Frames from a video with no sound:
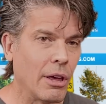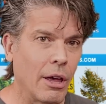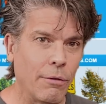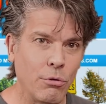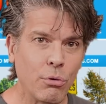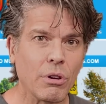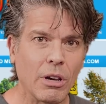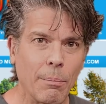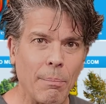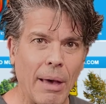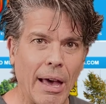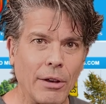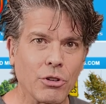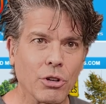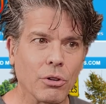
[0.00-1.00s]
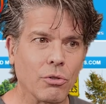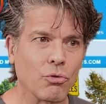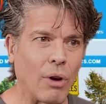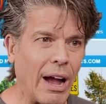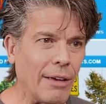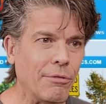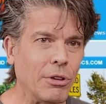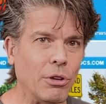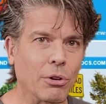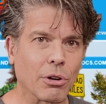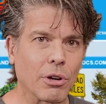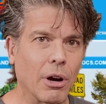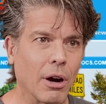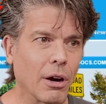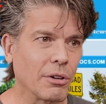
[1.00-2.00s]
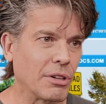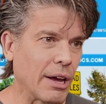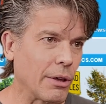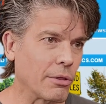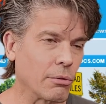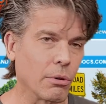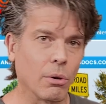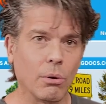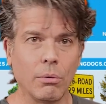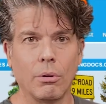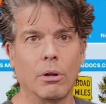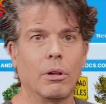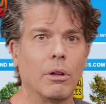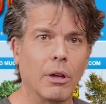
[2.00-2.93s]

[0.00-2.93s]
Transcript: If you can imagine driving your car down the road